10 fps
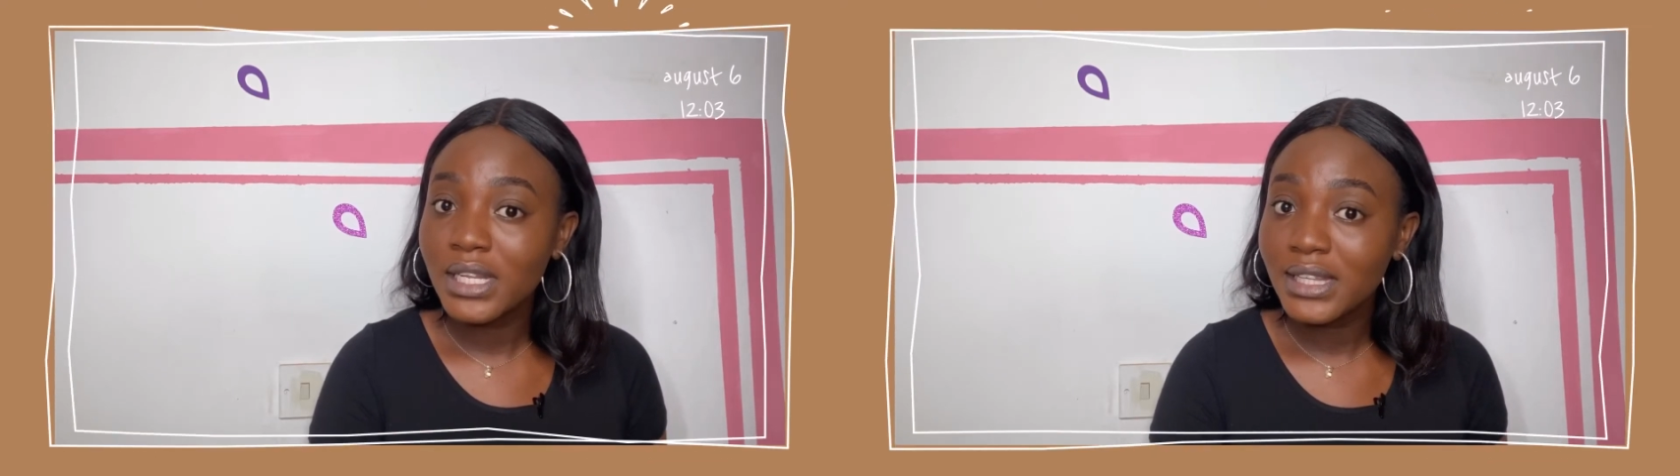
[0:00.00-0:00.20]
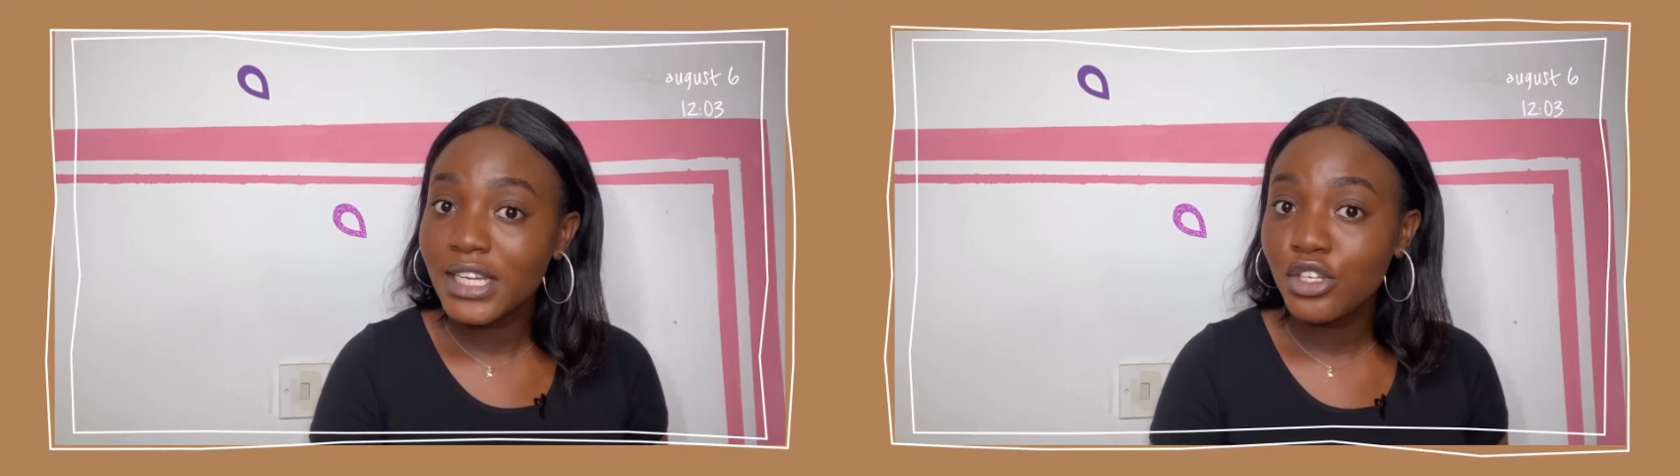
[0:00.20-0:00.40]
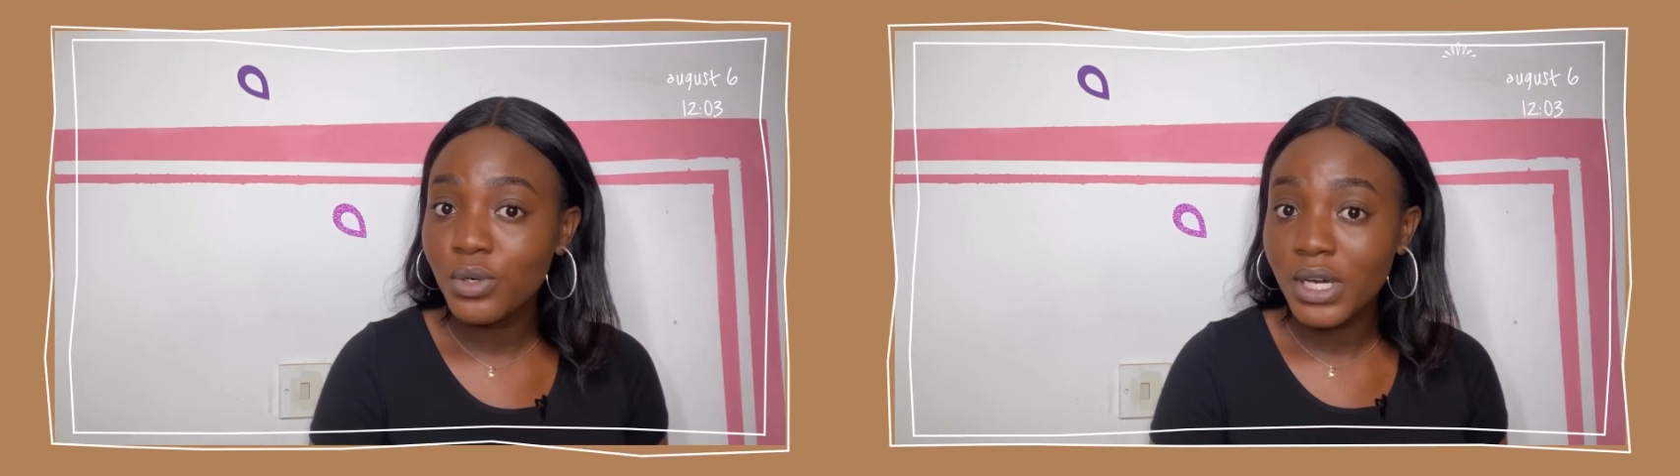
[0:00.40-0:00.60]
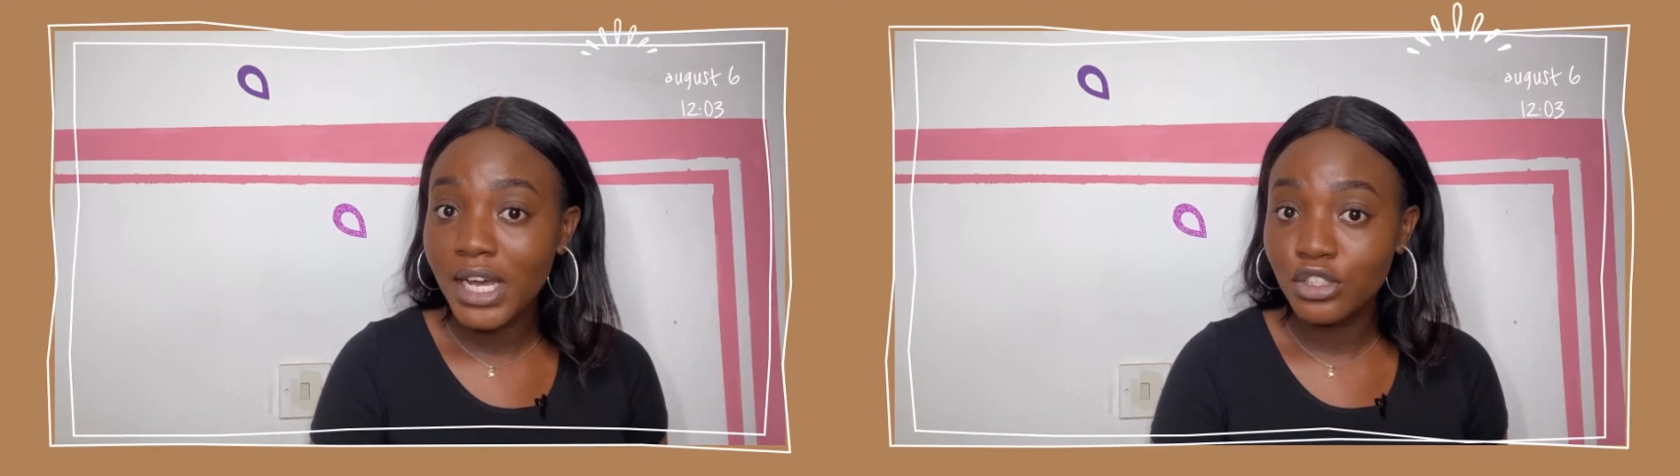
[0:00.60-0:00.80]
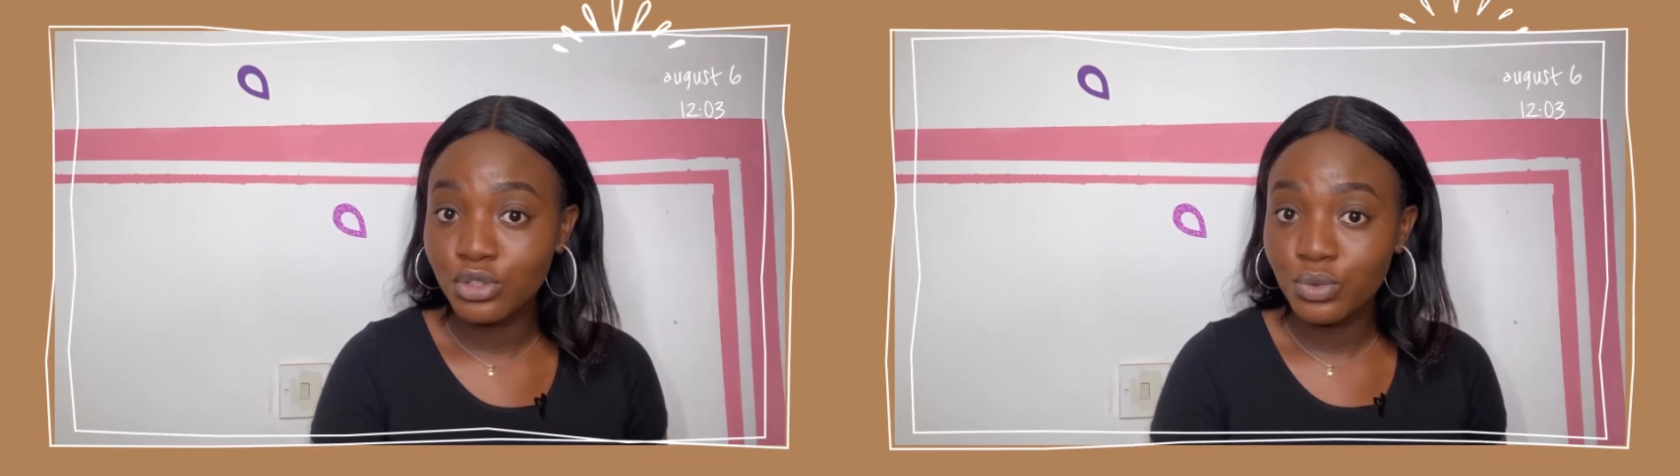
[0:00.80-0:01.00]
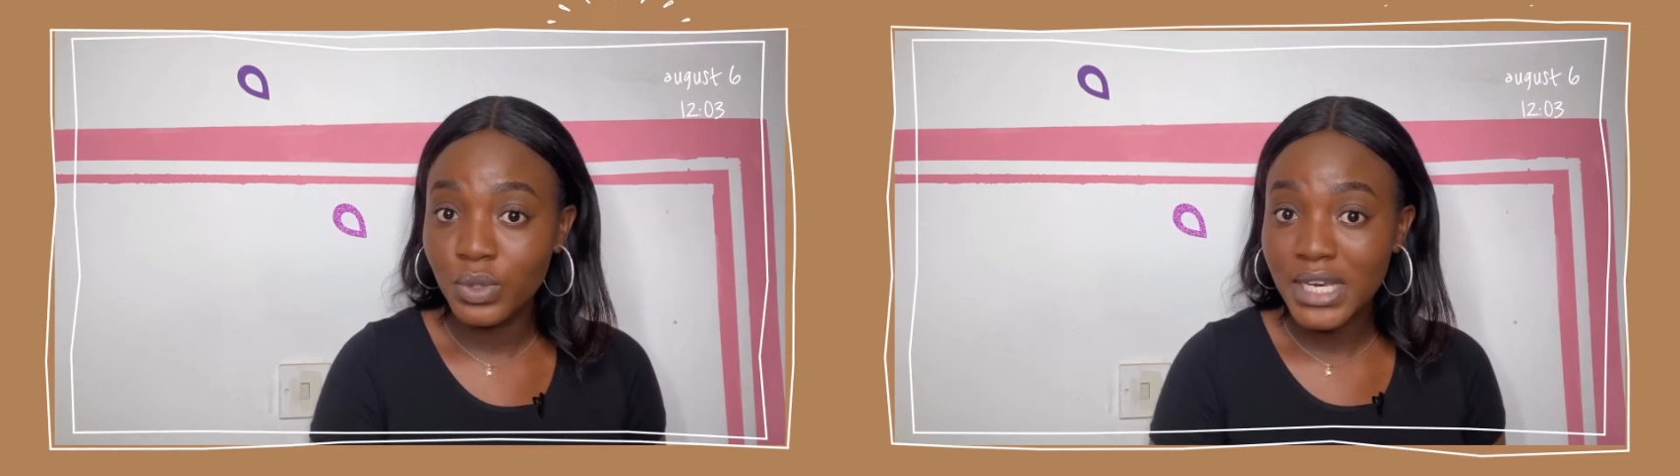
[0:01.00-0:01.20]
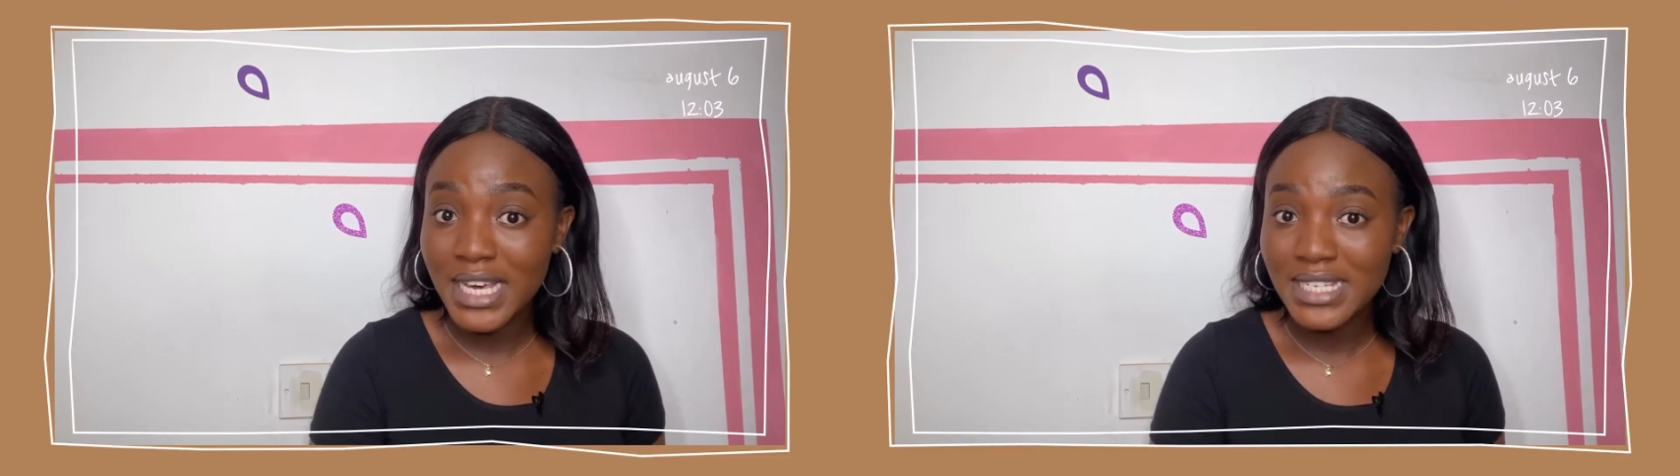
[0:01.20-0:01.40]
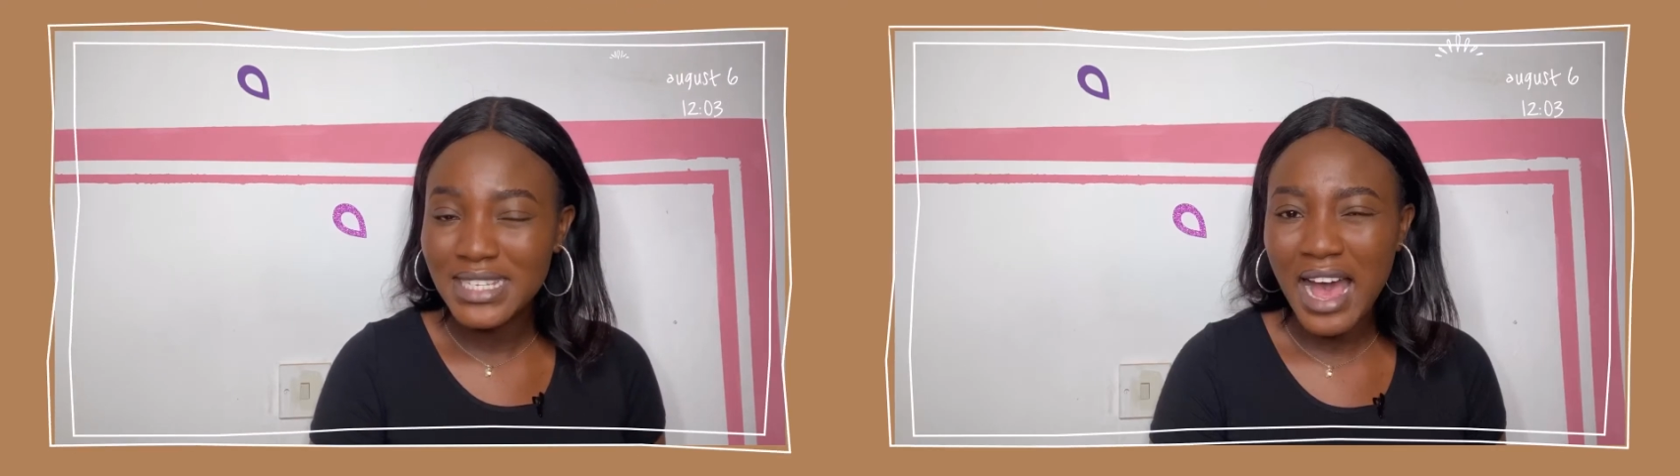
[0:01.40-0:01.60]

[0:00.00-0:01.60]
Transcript: thing you can do is